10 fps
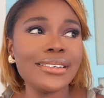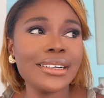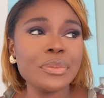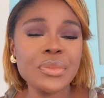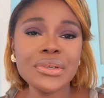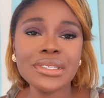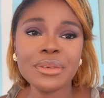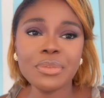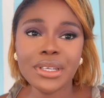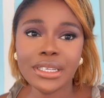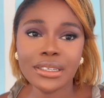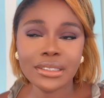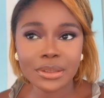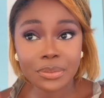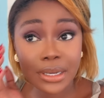are music playing
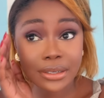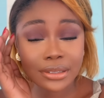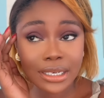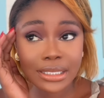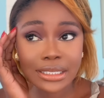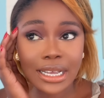on the background.